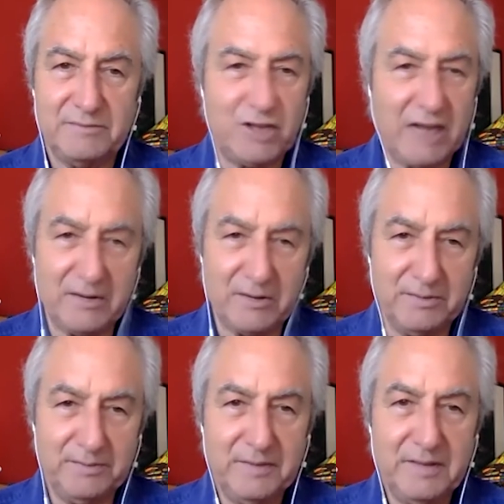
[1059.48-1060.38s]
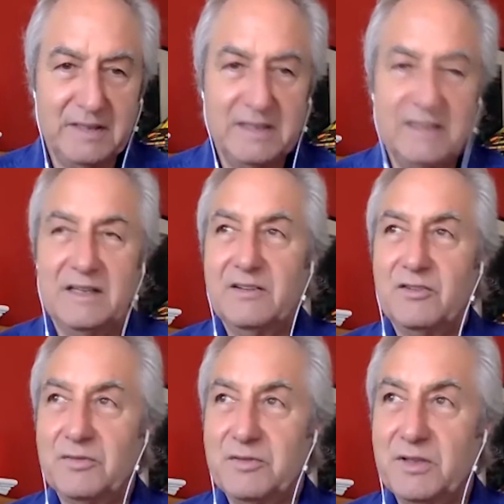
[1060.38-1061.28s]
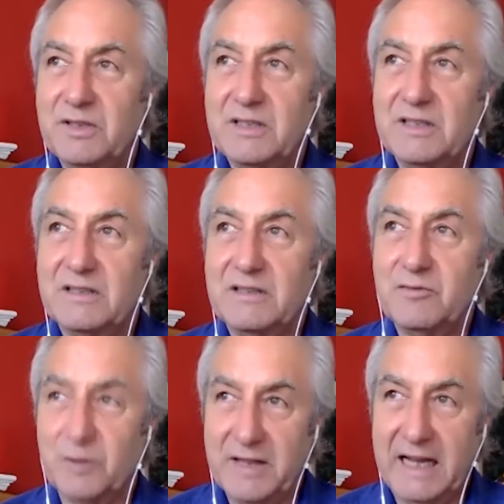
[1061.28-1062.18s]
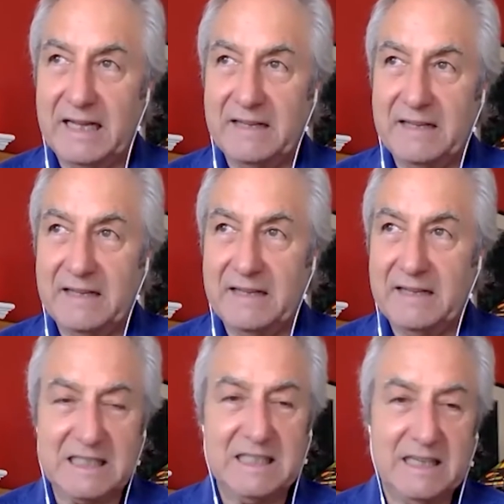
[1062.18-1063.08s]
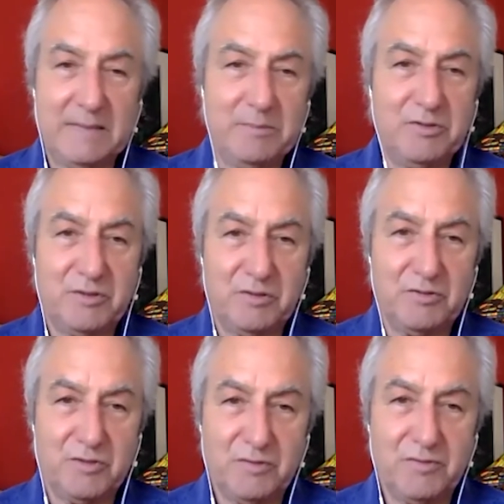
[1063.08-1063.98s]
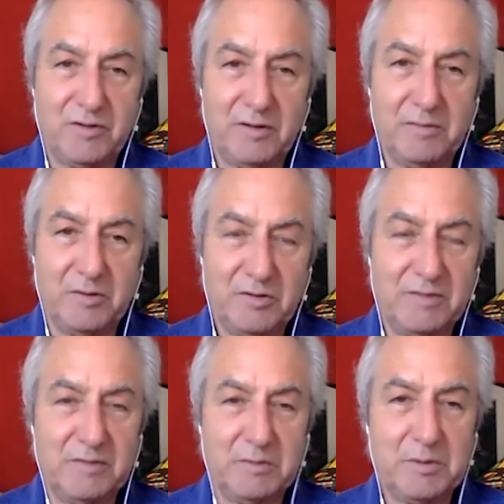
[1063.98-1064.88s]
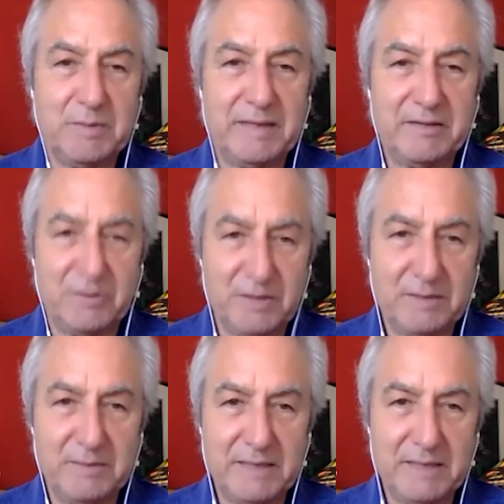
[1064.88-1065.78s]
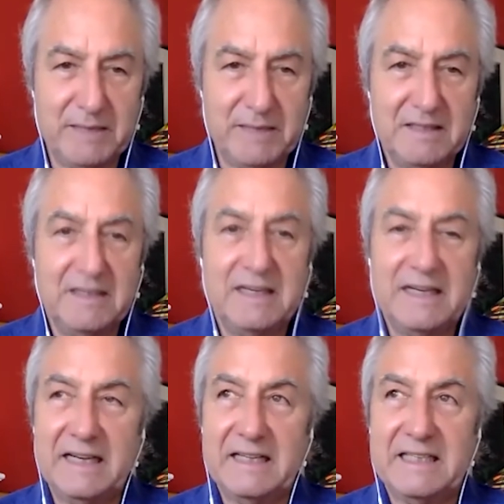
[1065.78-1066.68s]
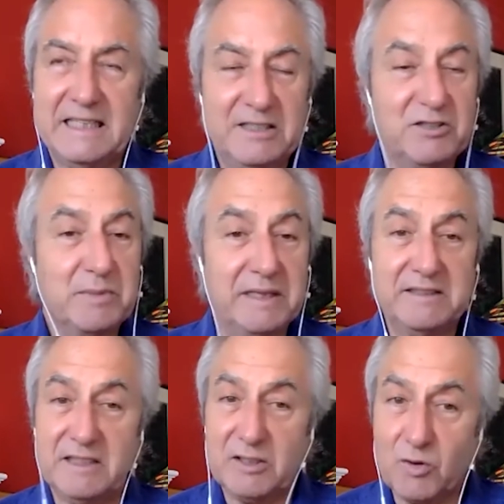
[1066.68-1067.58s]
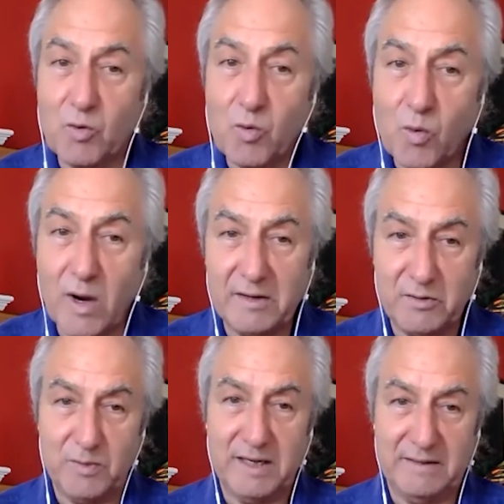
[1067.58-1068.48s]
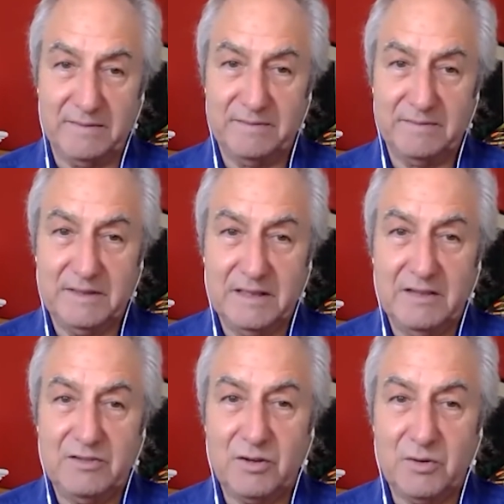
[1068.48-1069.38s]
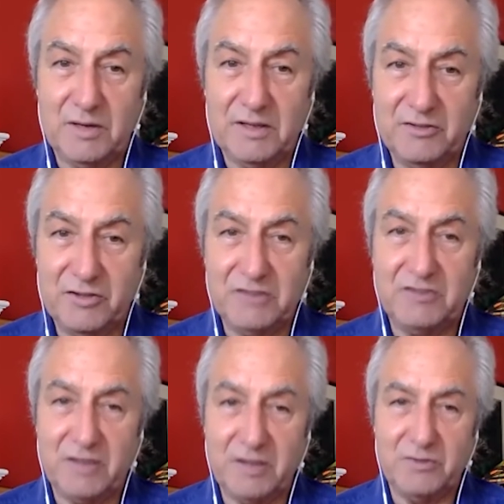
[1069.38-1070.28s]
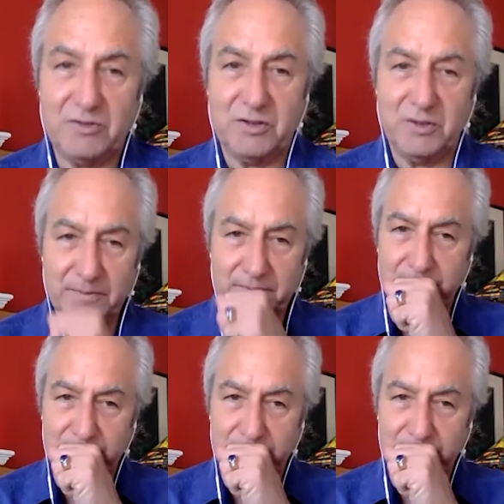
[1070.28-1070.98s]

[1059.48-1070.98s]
channel. So if you look for that, there's 16 episodes so far. Most of them are about 30 minutes, and he explains it quite well. So just those two,